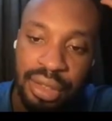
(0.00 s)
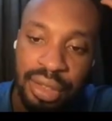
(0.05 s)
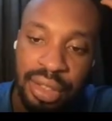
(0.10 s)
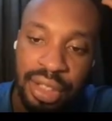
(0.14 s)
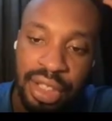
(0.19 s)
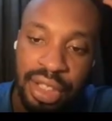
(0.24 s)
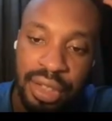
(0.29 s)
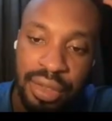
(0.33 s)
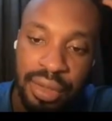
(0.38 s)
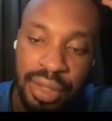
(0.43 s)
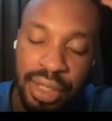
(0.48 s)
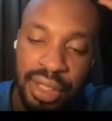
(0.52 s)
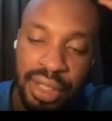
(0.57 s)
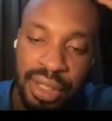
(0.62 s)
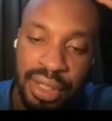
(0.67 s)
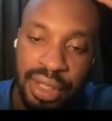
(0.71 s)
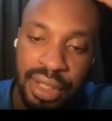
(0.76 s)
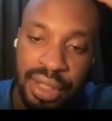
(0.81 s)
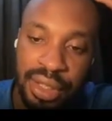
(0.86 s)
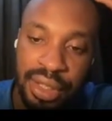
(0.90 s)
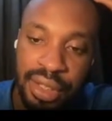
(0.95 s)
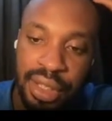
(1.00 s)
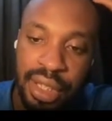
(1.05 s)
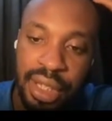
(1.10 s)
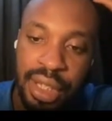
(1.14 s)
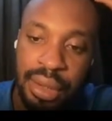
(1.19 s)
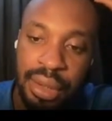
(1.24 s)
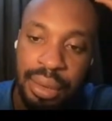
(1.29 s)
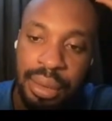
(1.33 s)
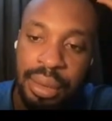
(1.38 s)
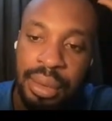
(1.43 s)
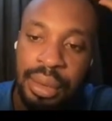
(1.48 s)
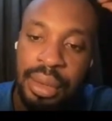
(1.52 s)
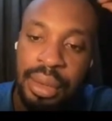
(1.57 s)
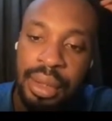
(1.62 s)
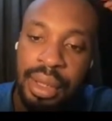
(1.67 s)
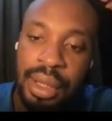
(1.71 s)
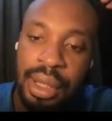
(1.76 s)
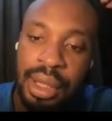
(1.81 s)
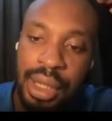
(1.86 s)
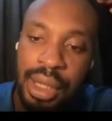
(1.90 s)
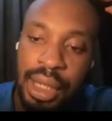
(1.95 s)
these three things. Now,
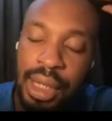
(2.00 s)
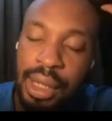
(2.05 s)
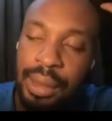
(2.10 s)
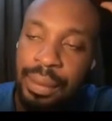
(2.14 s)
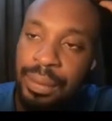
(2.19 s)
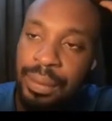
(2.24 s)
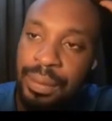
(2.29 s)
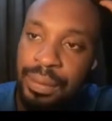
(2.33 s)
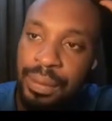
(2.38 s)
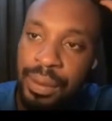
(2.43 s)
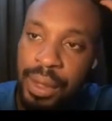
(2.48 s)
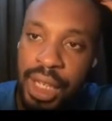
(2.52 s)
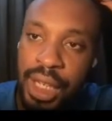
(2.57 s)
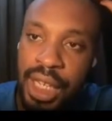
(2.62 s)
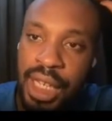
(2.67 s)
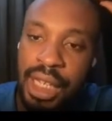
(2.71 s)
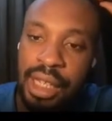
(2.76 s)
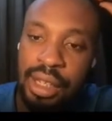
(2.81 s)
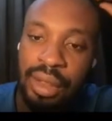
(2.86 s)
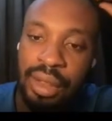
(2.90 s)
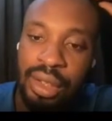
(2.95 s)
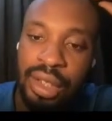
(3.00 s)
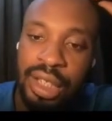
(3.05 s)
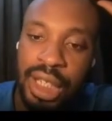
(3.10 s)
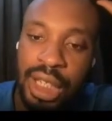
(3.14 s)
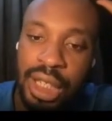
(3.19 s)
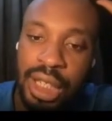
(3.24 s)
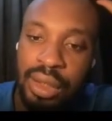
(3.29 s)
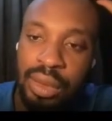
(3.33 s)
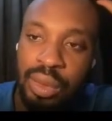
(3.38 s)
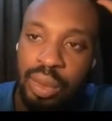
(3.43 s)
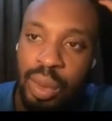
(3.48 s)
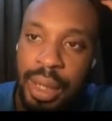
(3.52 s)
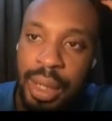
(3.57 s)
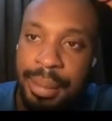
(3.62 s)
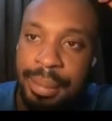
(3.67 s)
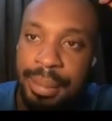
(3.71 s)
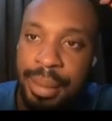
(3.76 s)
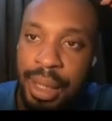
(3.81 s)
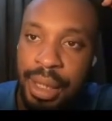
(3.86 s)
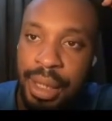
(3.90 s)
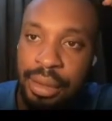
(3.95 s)
if AI is not checking the
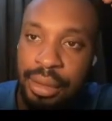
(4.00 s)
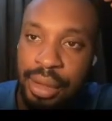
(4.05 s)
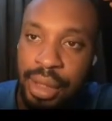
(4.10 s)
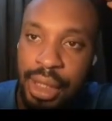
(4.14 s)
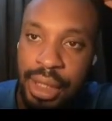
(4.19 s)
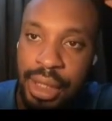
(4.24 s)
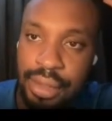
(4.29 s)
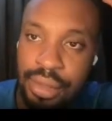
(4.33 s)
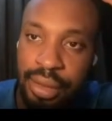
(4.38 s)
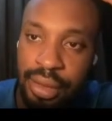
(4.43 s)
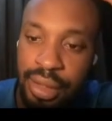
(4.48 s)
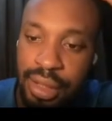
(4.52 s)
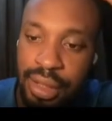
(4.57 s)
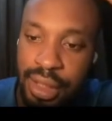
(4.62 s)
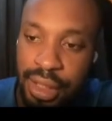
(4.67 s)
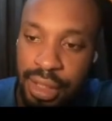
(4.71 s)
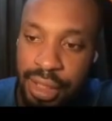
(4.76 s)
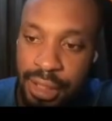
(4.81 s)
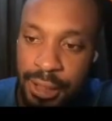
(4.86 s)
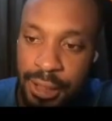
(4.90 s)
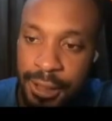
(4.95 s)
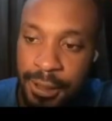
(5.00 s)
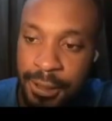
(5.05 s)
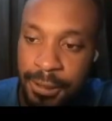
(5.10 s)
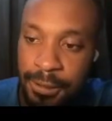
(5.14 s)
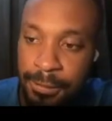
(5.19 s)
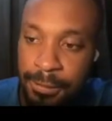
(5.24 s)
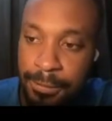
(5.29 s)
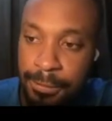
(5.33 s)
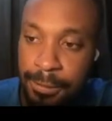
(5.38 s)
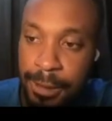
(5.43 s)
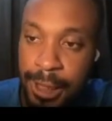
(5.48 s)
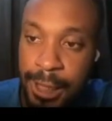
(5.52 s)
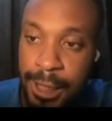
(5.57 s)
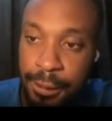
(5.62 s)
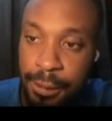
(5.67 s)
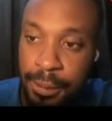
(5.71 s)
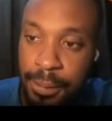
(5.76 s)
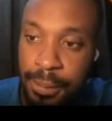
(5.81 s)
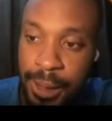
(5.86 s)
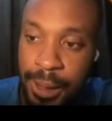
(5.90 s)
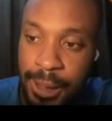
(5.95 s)
web and is not searching like
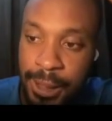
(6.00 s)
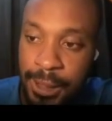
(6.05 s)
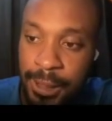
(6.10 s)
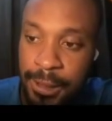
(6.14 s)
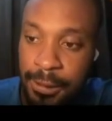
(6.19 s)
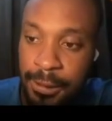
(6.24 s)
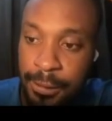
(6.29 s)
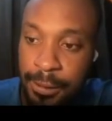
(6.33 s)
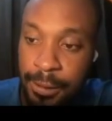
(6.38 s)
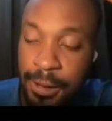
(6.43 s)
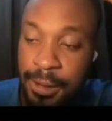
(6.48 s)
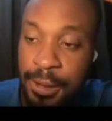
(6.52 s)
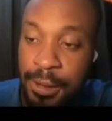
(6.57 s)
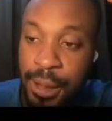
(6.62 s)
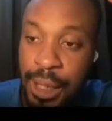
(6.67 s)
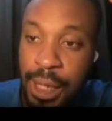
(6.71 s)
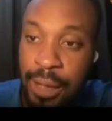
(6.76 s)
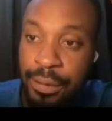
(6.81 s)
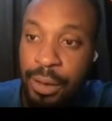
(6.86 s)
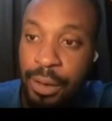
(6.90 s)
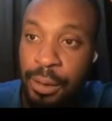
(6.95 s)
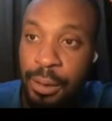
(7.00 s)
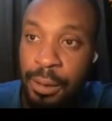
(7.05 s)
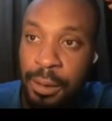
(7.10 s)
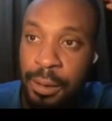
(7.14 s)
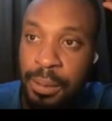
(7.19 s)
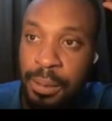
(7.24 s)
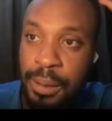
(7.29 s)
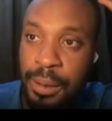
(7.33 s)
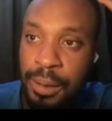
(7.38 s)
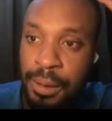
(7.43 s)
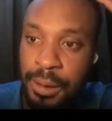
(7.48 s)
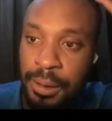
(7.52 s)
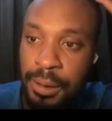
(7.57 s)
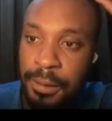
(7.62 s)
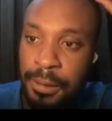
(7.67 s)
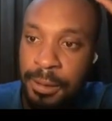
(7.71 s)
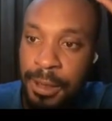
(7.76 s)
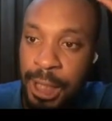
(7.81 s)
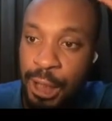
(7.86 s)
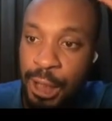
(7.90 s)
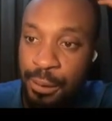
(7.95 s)
normally, let's say you have a local
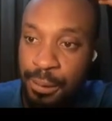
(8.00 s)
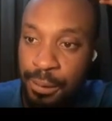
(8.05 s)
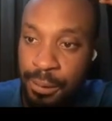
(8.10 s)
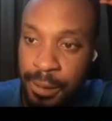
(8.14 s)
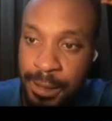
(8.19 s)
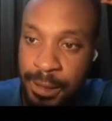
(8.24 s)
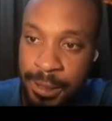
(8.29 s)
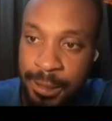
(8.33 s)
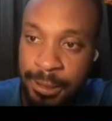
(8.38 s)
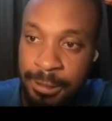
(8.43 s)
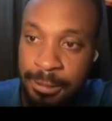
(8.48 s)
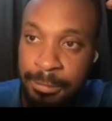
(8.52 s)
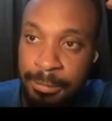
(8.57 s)
model that is running,